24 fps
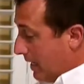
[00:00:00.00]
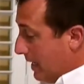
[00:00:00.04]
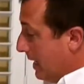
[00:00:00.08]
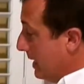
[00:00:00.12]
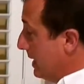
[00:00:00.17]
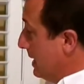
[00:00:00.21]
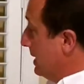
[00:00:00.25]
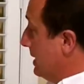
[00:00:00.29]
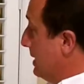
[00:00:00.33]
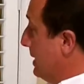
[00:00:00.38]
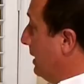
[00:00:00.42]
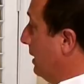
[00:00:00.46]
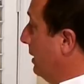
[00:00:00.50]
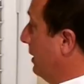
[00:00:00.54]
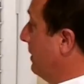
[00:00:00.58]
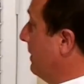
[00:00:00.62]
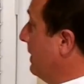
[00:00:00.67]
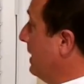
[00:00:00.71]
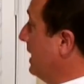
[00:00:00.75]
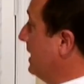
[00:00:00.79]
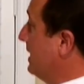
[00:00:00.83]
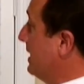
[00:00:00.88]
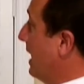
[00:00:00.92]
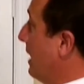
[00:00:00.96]
hidden tilt
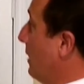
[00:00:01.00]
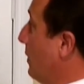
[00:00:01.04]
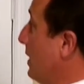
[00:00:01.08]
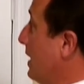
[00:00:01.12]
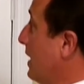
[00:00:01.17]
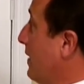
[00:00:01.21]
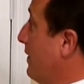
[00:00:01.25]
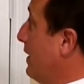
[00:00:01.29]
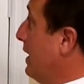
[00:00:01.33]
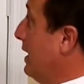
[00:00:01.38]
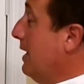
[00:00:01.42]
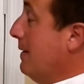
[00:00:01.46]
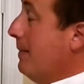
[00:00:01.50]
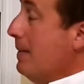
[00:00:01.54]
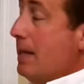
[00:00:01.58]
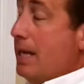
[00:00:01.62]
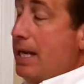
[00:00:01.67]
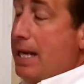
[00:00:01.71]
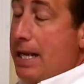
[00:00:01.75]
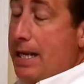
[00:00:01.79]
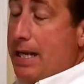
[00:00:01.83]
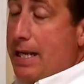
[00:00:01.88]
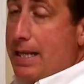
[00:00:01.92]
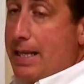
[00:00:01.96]
means that we have
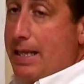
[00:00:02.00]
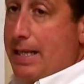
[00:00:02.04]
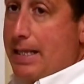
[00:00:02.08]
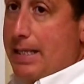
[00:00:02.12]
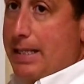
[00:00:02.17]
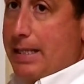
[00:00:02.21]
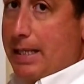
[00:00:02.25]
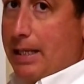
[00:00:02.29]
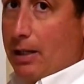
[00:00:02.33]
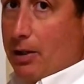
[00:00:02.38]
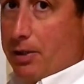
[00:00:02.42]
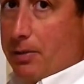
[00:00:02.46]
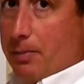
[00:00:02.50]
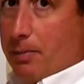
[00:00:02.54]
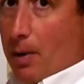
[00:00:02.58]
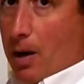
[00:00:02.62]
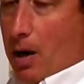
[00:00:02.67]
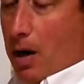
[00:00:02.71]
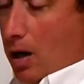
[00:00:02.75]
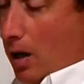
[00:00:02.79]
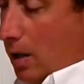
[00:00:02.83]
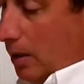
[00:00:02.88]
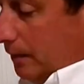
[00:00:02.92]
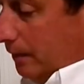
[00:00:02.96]
eliminated the tilt
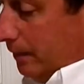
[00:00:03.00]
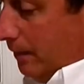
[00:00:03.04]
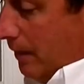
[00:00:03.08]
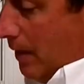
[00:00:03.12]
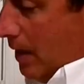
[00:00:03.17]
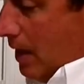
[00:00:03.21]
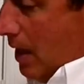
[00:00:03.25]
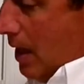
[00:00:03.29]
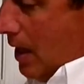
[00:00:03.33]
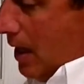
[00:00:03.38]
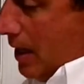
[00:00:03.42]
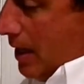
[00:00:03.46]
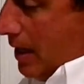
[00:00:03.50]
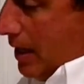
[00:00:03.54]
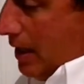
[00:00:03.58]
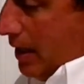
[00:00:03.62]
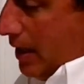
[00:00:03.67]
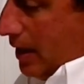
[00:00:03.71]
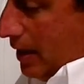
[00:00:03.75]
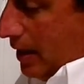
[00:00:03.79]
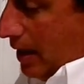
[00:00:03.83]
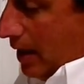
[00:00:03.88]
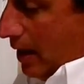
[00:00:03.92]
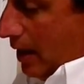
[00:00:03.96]
bar,
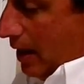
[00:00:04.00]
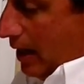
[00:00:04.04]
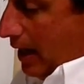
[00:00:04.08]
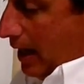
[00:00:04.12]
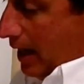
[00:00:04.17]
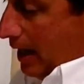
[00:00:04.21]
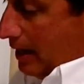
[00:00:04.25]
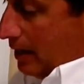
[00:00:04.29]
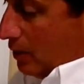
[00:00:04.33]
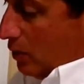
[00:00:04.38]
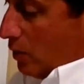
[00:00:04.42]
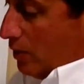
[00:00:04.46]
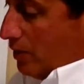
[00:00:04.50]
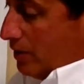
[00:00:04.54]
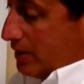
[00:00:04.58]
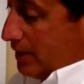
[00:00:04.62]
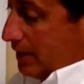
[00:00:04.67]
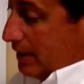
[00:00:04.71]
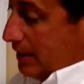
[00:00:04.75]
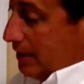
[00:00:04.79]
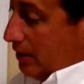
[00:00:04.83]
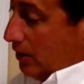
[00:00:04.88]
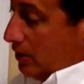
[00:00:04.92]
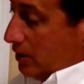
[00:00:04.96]
and in order
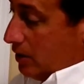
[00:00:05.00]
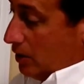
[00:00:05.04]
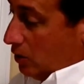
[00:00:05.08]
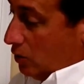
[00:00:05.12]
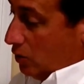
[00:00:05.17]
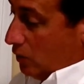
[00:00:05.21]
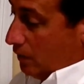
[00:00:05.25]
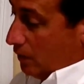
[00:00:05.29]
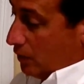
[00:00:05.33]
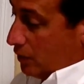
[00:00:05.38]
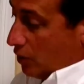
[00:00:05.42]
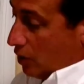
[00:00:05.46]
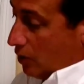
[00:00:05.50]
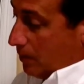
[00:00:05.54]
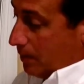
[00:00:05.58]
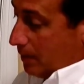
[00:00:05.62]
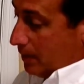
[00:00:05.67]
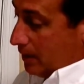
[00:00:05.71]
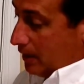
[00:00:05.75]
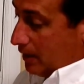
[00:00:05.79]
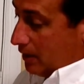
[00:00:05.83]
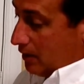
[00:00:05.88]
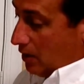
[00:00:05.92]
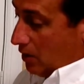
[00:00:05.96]
to tilt your louvers
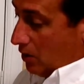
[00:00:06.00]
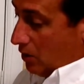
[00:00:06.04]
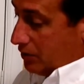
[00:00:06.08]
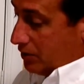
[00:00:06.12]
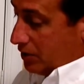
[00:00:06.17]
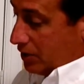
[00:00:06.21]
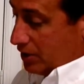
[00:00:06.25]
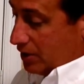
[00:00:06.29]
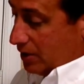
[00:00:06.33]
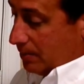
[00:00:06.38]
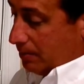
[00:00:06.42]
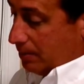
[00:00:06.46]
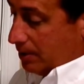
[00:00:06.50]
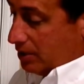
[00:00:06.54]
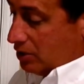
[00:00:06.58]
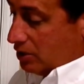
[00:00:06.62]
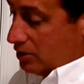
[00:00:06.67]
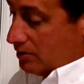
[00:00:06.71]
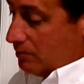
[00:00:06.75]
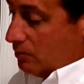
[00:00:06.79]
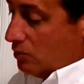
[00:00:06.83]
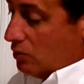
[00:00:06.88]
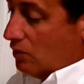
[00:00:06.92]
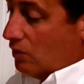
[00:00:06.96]
open and close, you simply
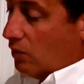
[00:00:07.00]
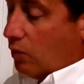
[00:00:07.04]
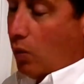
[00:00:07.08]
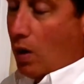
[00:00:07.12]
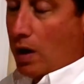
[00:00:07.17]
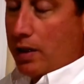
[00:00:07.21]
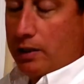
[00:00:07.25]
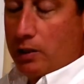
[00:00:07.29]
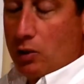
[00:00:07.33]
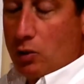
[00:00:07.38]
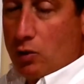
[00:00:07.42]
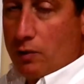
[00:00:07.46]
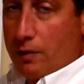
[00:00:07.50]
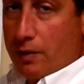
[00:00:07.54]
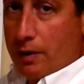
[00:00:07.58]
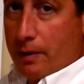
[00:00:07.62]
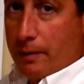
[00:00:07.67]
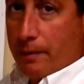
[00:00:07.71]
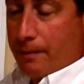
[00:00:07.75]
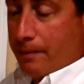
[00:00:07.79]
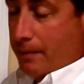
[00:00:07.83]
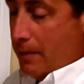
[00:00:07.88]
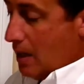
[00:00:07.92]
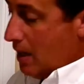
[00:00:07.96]
just move one louver,
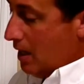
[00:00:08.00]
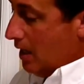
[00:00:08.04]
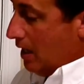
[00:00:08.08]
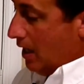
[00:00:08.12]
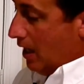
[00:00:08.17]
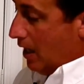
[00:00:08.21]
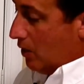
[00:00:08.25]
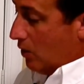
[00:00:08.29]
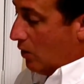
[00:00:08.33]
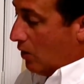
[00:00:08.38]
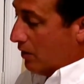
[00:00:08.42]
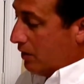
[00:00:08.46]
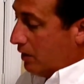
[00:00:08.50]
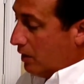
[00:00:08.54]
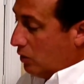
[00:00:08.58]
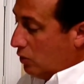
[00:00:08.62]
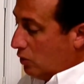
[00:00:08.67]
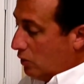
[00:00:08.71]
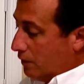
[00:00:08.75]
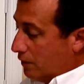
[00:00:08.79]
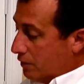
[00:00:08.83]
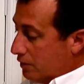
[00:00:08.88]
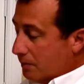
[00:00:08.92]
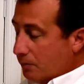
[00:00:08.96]
and all the
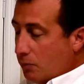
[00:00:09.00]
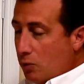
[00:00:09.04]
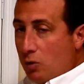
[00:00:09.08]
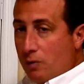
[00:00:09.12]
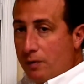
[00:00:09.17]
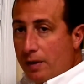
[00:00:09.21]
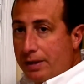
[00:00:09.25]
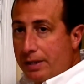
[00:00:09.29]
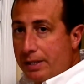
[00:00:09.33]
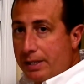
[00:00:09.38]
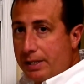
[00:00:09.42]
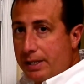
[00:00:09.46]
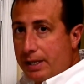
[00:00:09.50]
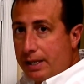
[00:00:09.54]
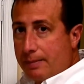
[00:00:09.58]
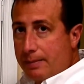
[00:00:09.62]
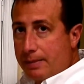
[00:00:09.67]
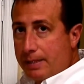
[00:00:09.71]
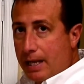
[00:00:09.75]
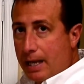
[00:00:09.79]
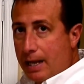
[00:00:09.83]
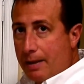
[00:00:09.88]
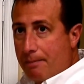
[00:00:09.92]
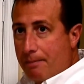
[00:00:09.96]
louvers move at the
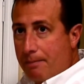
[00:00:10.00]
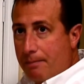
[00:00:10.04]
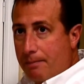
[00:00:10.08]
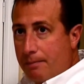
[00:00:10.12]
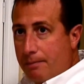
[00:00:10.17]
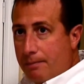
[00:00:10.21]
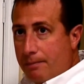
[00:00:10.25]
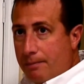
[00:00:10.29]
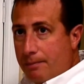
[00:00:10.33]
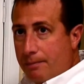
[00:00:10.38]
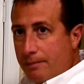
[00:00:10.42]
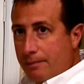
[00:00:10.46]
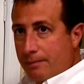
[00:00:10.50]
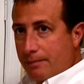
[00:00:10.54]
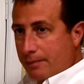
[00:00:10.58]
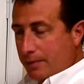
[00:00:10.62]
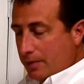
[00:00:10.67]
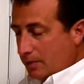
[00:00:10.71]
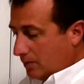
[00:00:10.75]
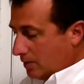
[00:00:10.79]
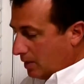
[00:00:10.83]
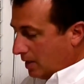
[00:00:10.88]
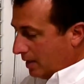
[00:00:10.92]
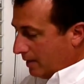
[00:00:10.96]
same time.
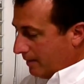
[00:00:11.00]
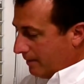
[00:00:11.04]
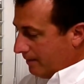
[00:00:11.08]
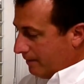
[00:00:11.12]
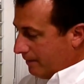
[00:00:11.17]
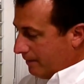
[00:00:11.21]
Okay,